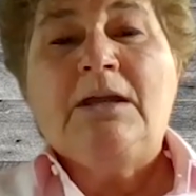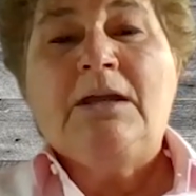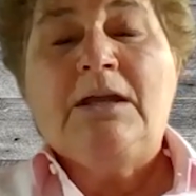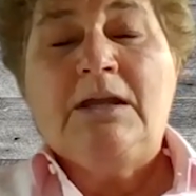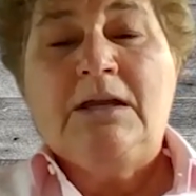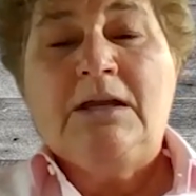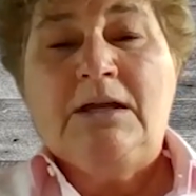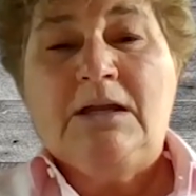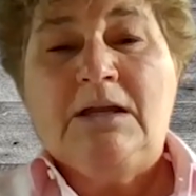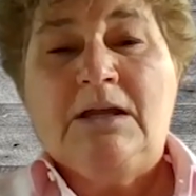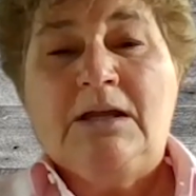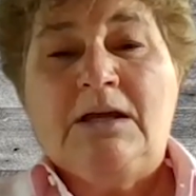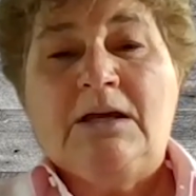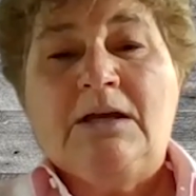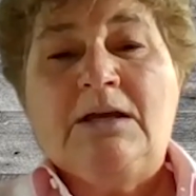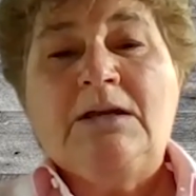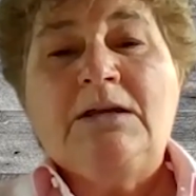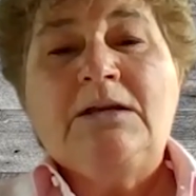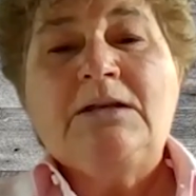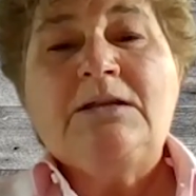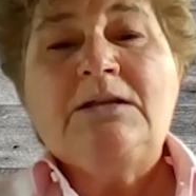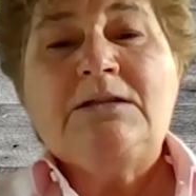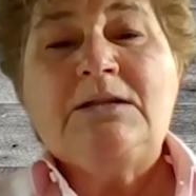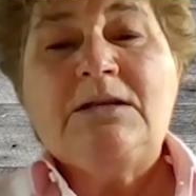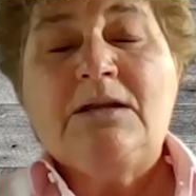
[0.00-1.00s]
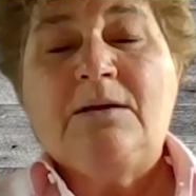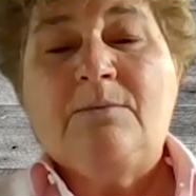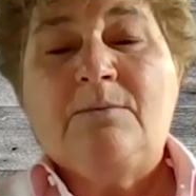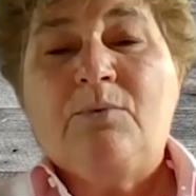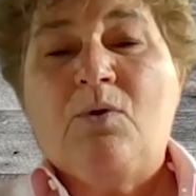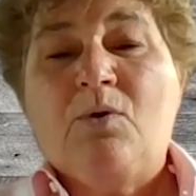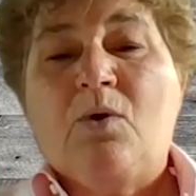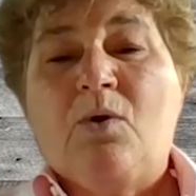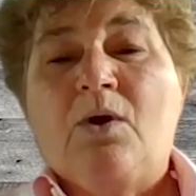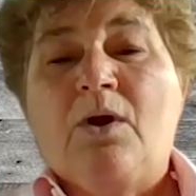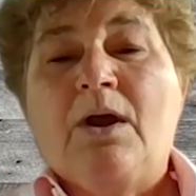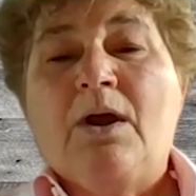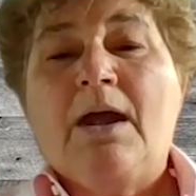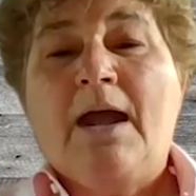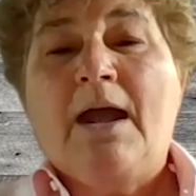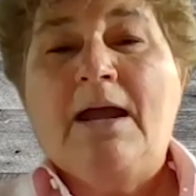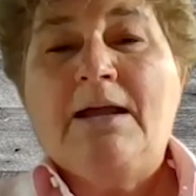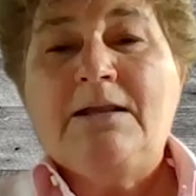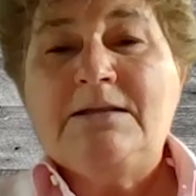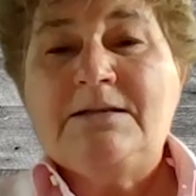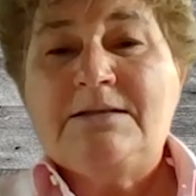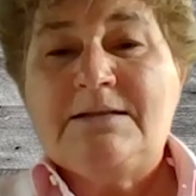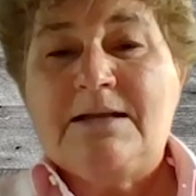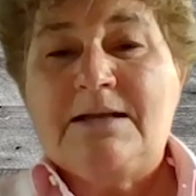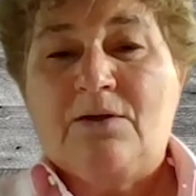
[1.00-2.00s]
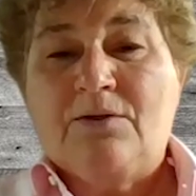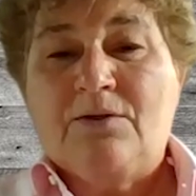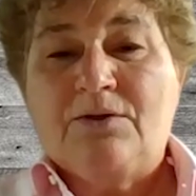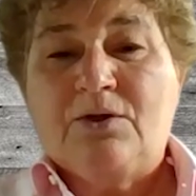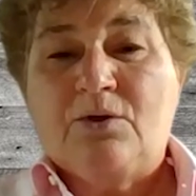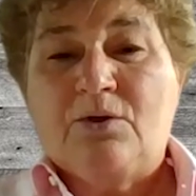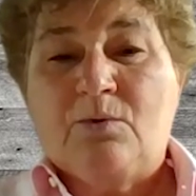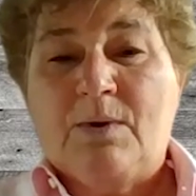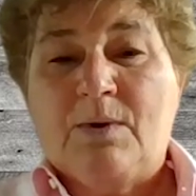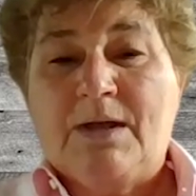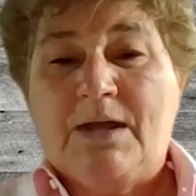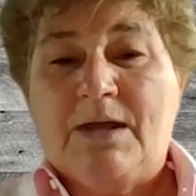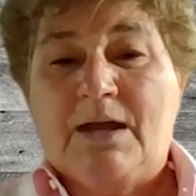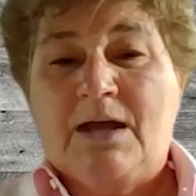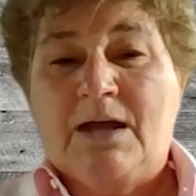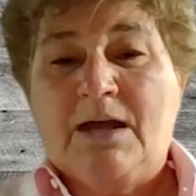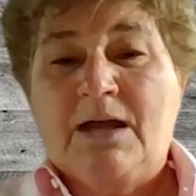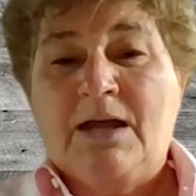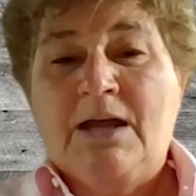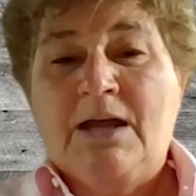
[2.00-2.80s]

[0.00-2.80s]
India, Singapore, and South Korea.